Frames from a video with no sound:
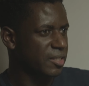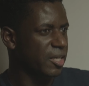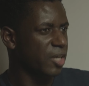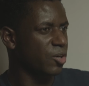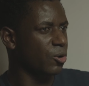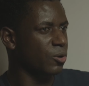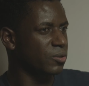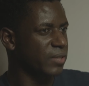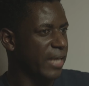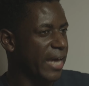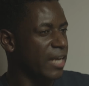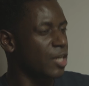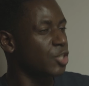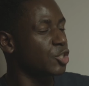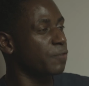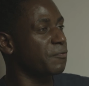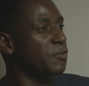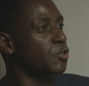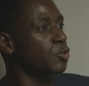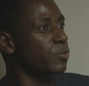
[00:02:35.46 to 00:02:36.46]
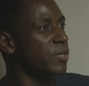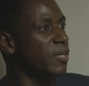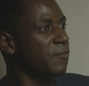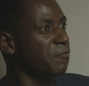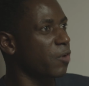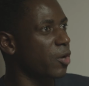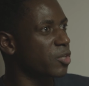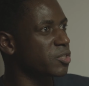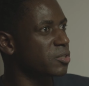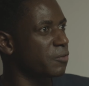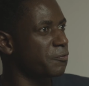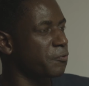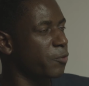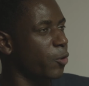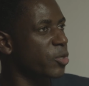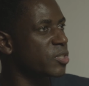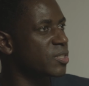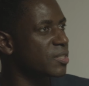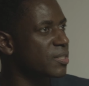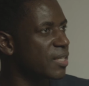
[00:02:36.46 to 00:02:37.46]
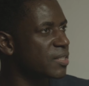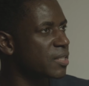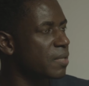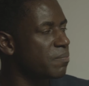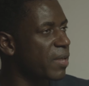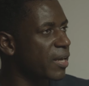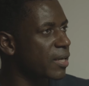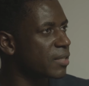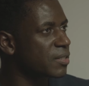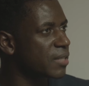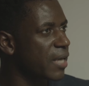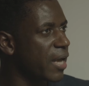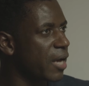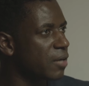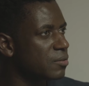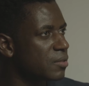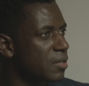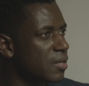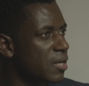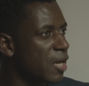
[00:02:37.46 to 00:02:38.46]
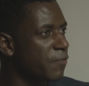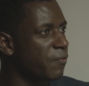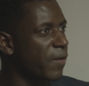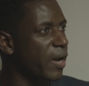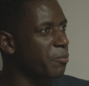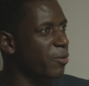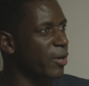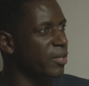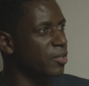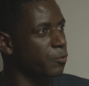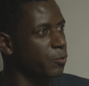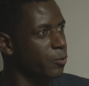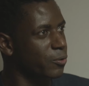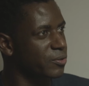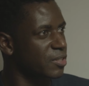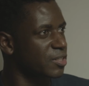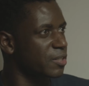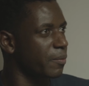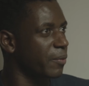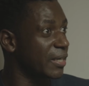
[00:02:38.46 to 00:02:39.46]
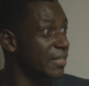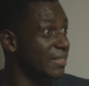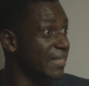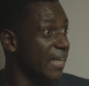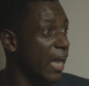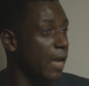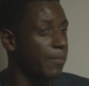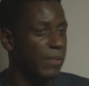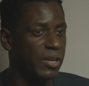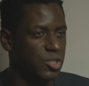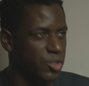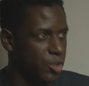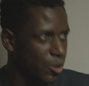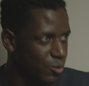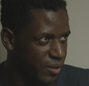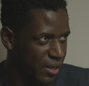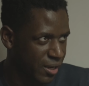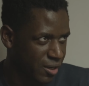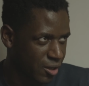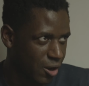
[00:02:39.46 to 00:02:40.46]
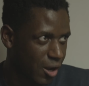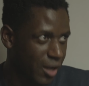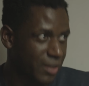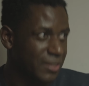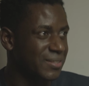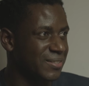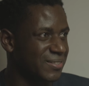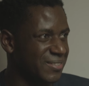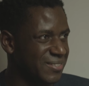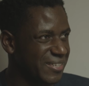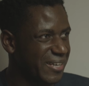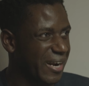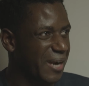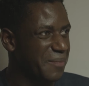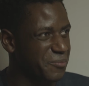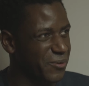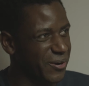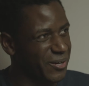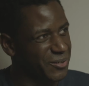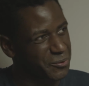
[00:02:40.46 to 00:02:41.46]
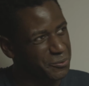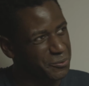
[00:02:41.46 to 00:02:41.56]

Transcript: that old adage, if a tree falls in the forest, does it make a sound? If I break the rules of somebody's game and don't get caught, did I break the